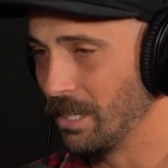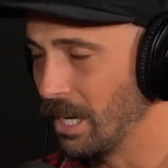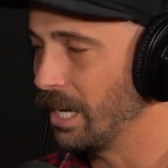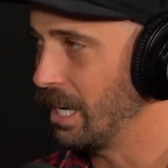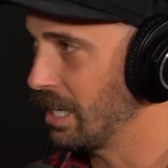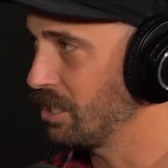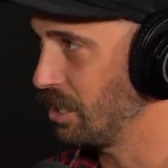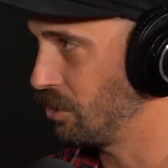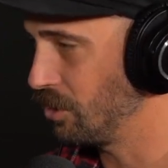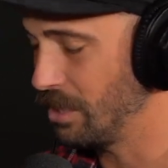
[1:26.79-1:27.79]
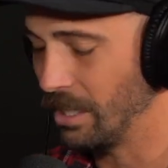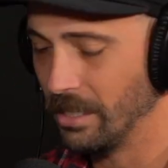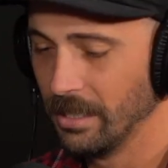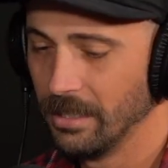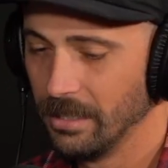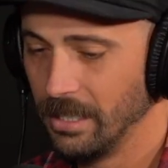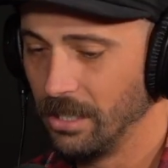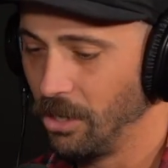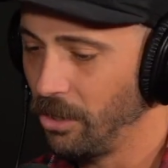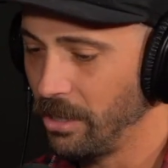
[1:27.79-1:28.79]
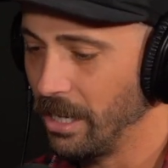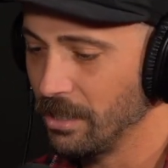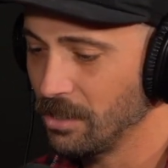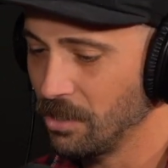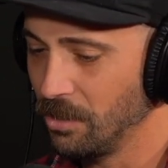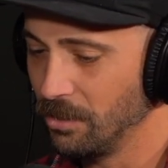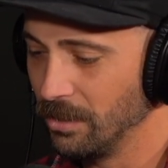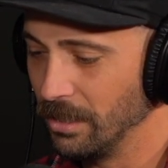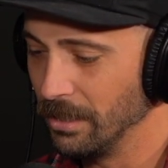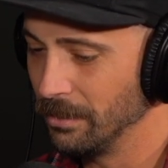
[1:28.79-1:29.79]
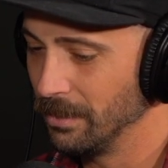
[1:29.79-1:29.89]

and i i guess i should say yeah absolutely and all of that so uh,